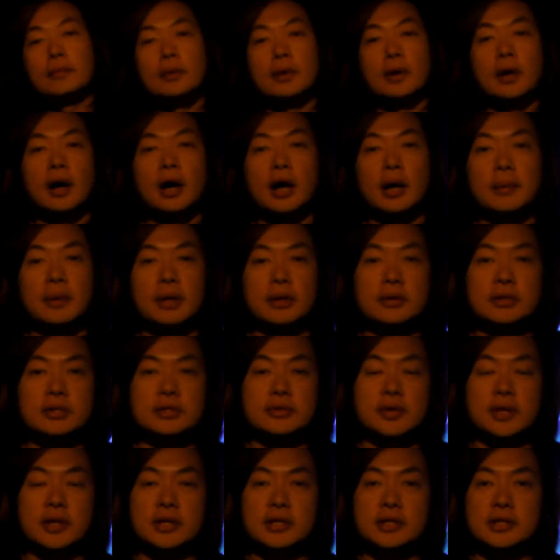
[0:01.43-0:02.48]
Hi, I'm Henry
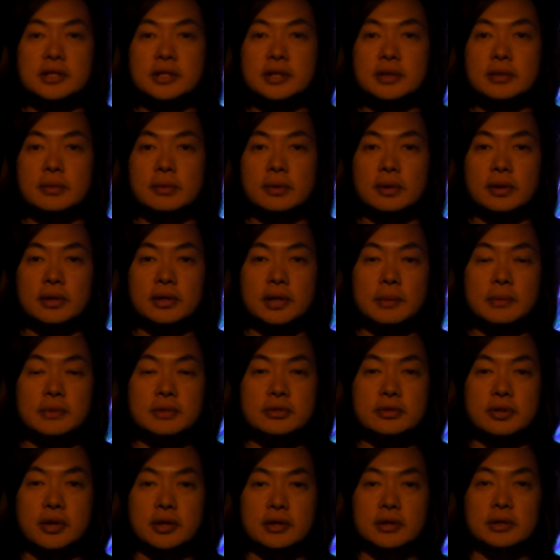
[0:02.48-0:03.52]
Strange. I'm going to
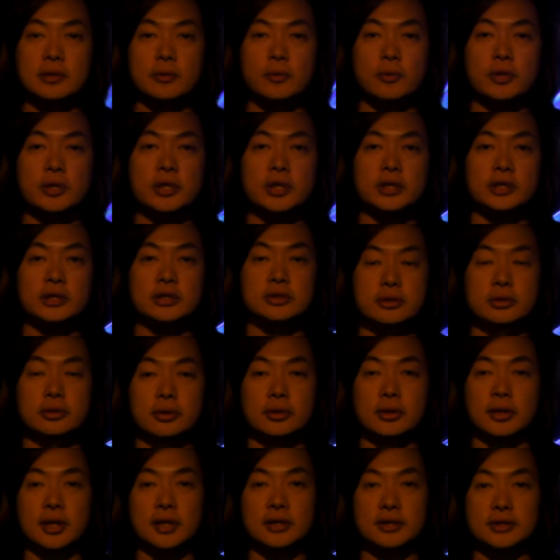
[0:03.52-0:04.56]
demonstrate the Wii control
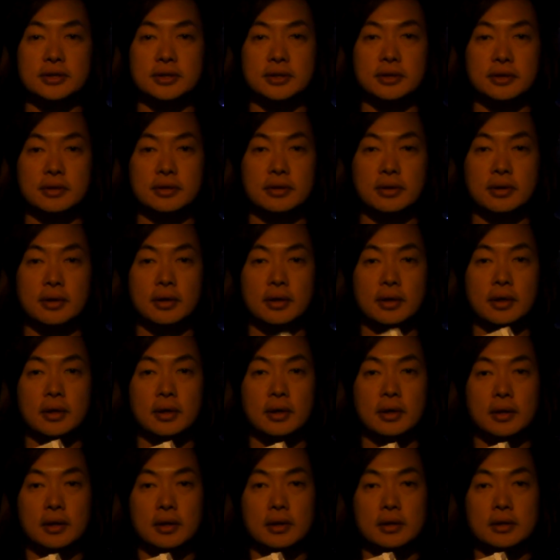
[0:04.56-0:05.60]
laser.
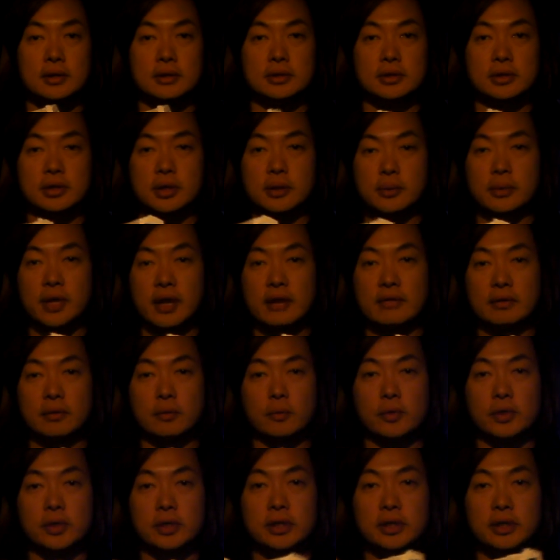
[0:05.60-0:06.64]
So here we have a
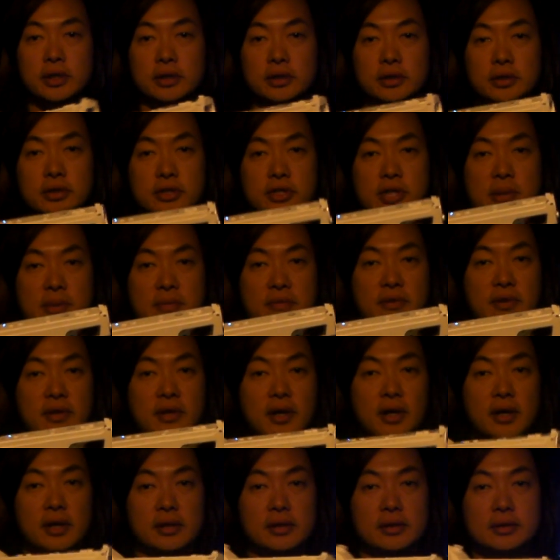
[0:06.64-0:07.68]
Wii in the shape of a
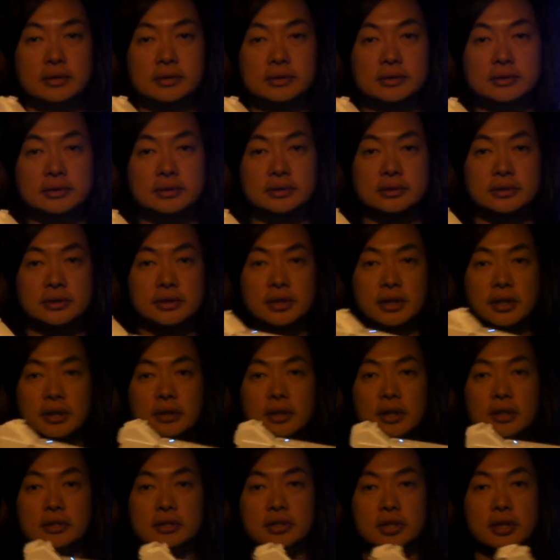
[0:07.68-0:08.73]
gun. The uh,
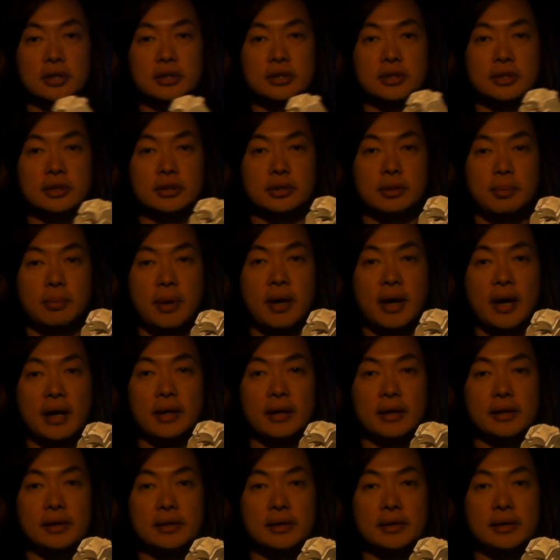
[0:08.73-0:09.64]
nunchucks here in the back,